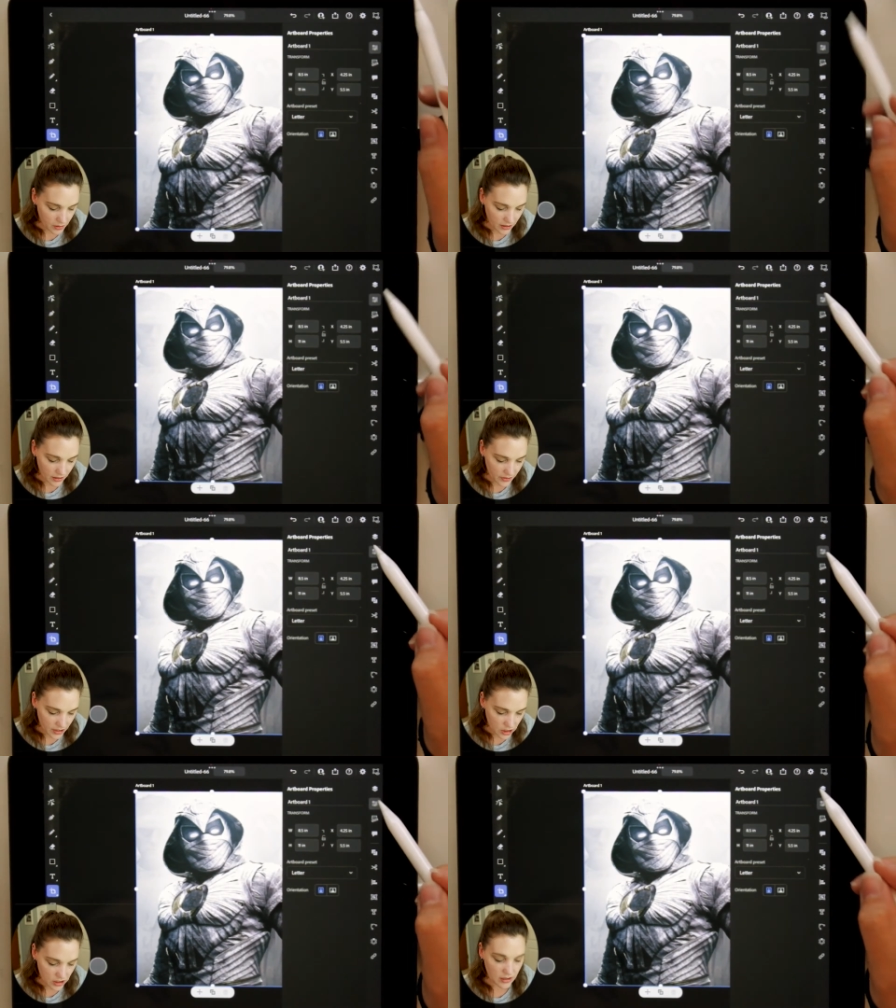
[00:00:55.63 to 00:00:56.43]
by 11
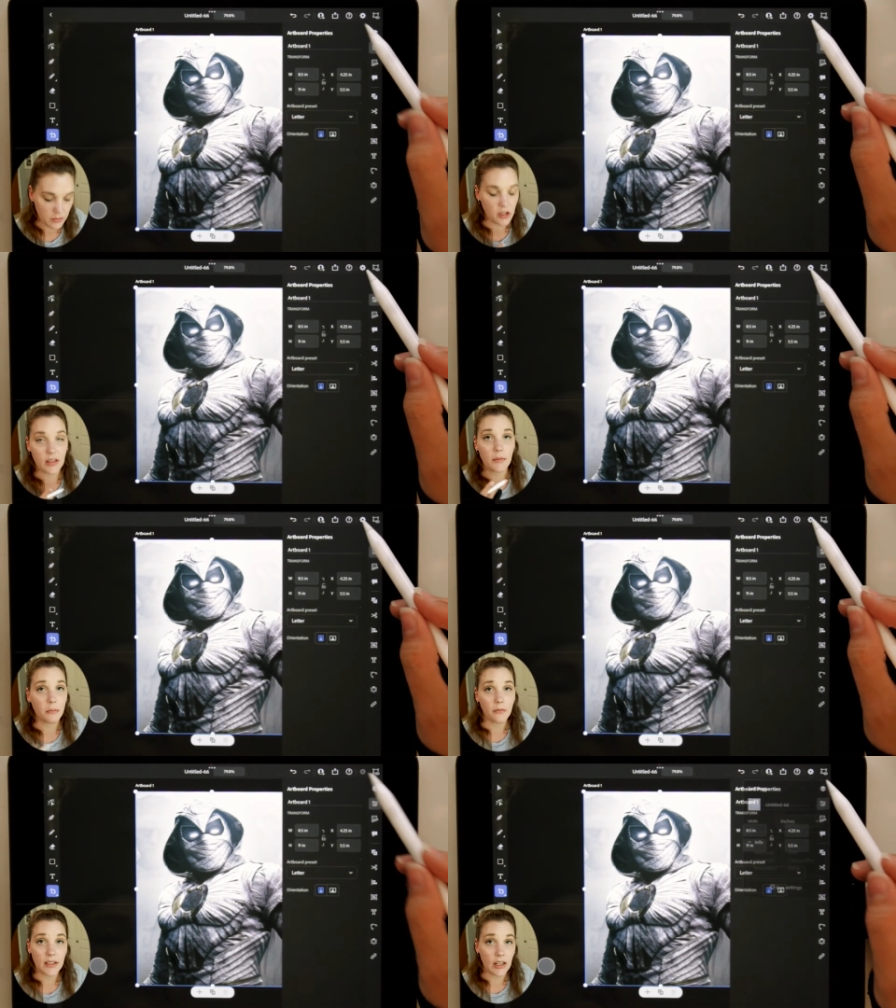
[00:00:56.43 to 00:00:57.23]
inches, which is a
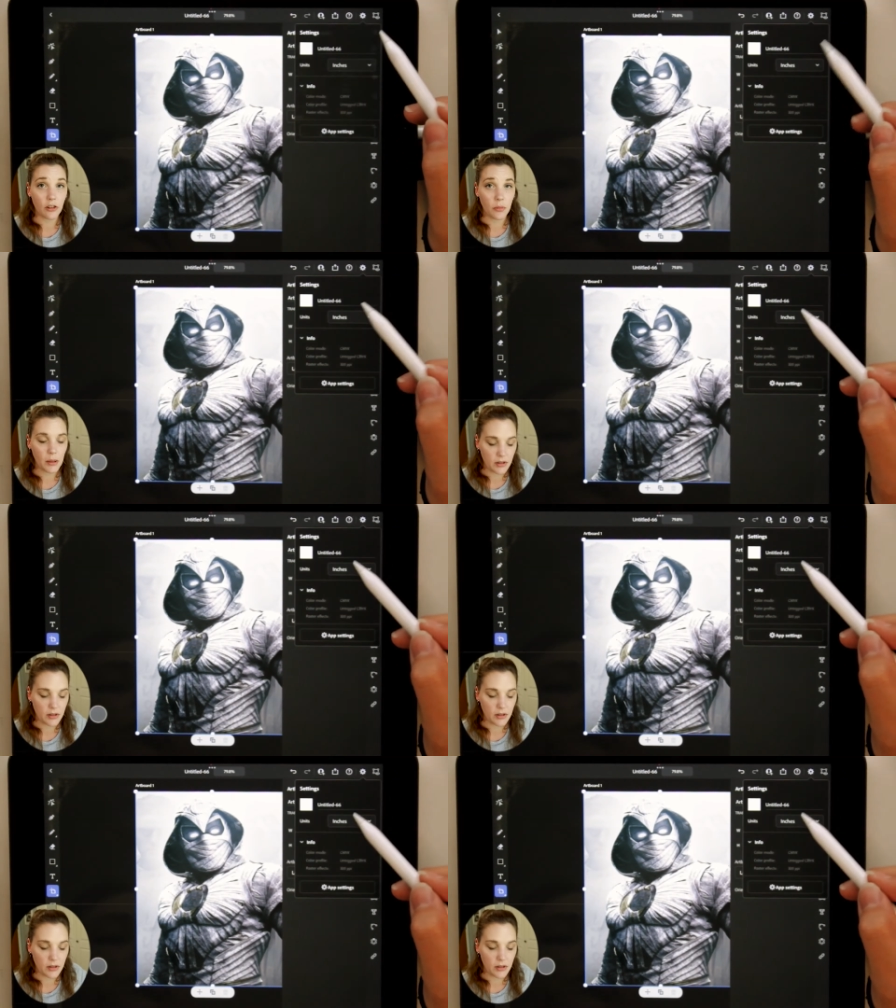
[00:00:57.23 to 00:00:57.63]
standard paper